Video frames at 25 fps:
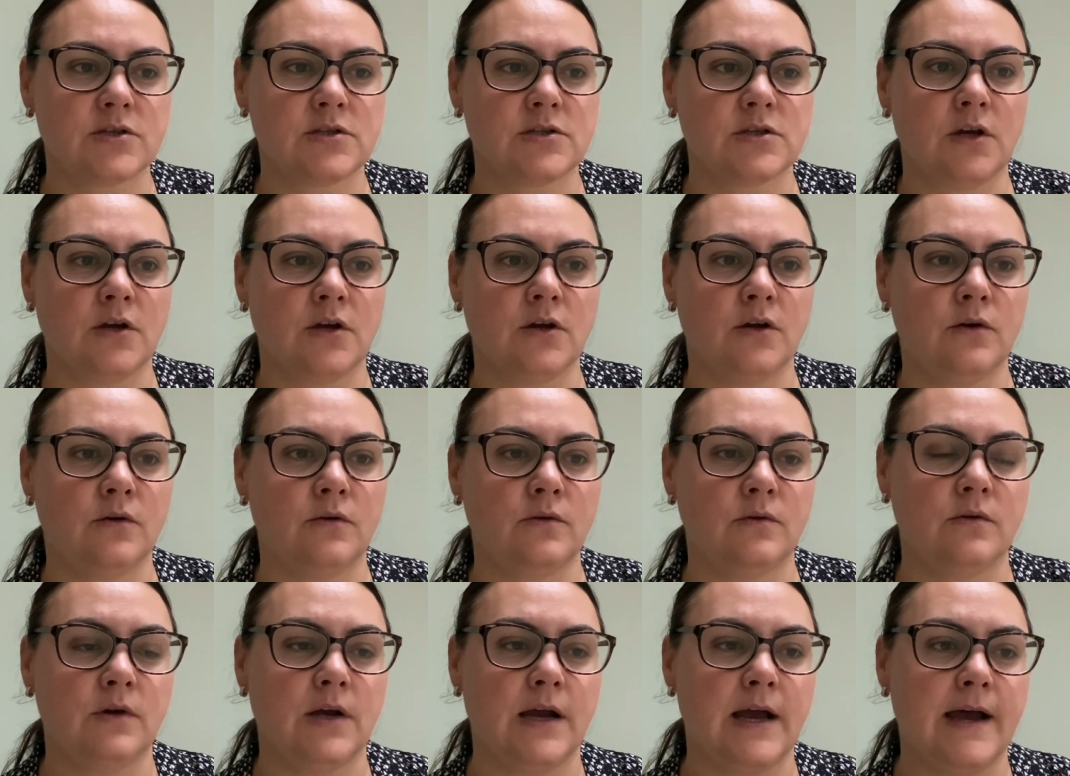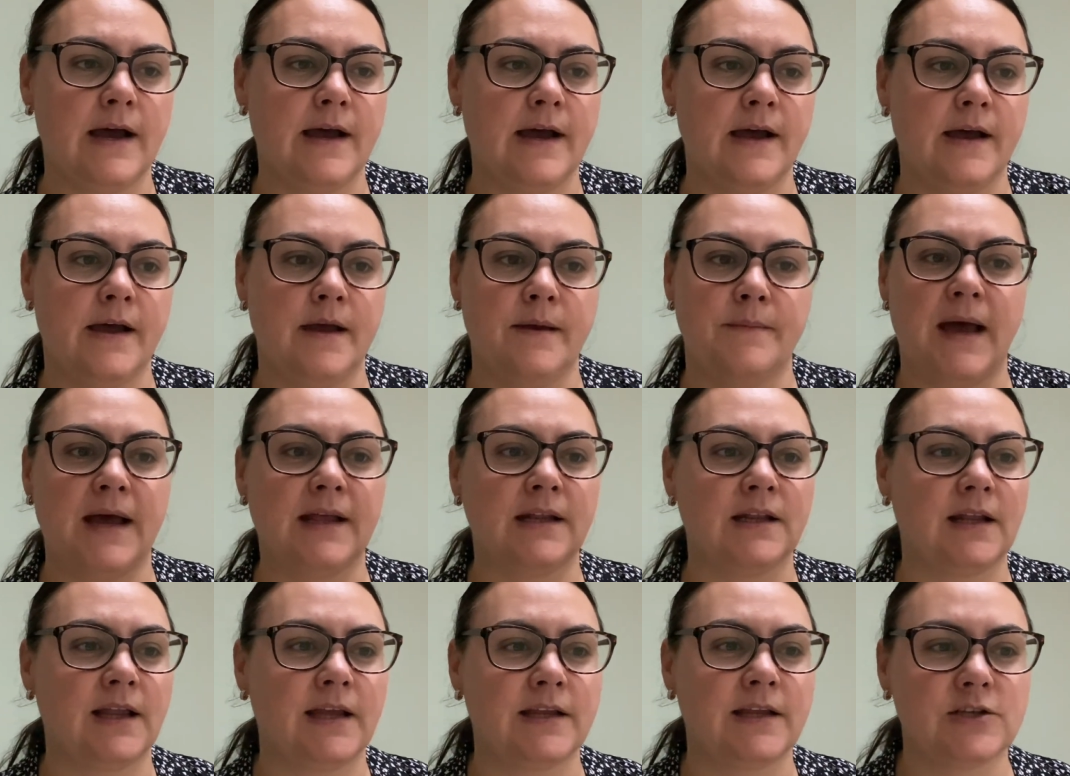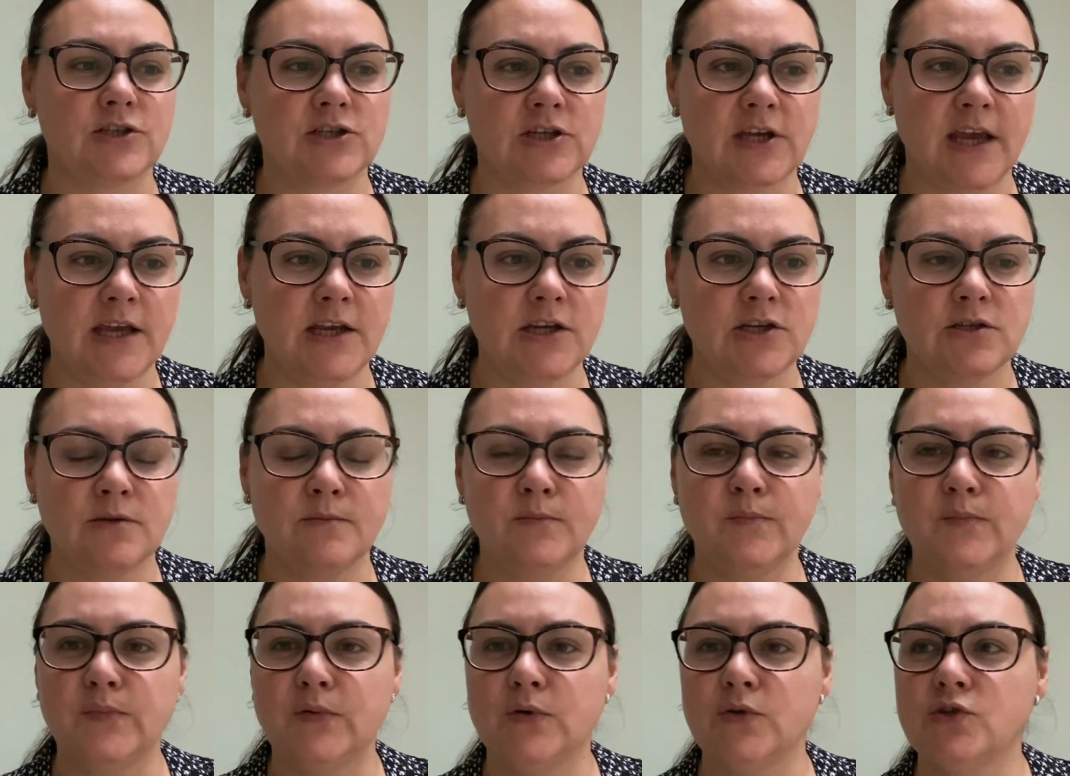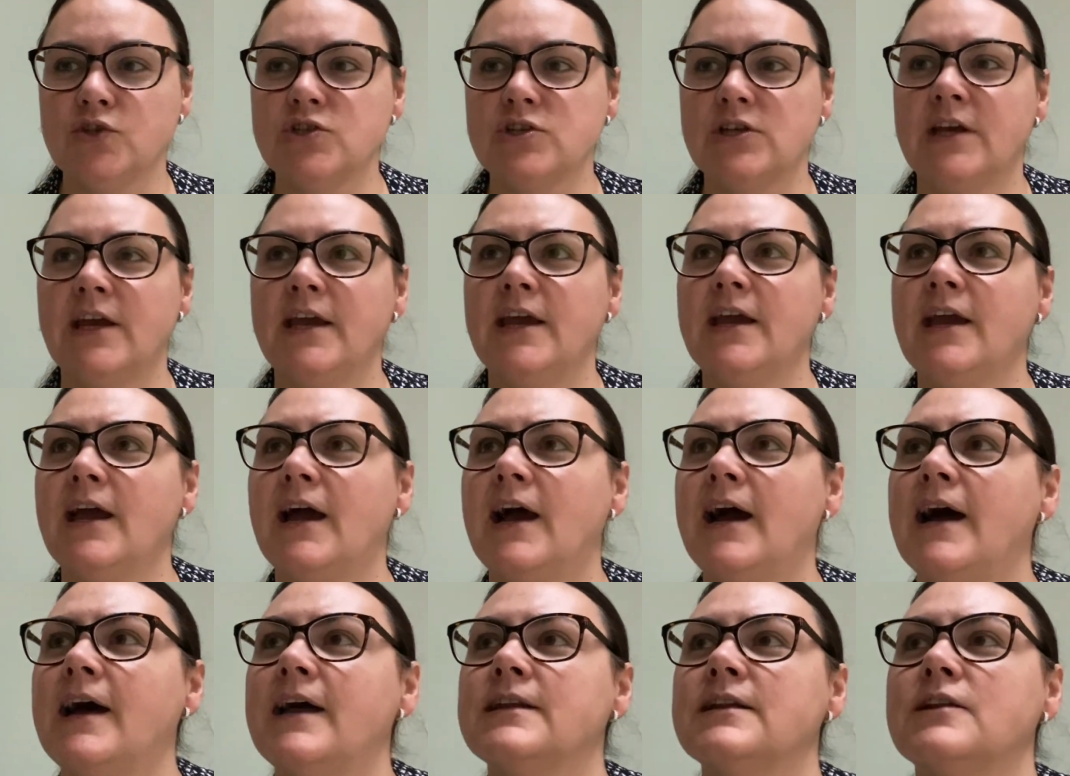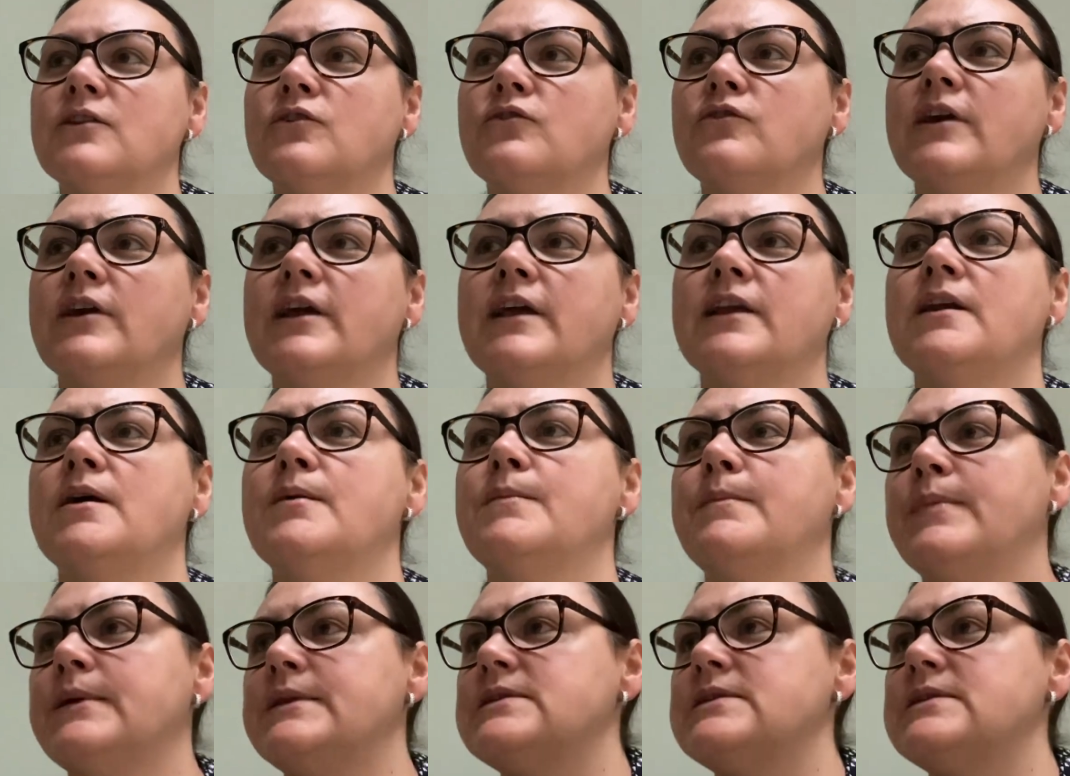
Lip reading: so adult education budget and looking at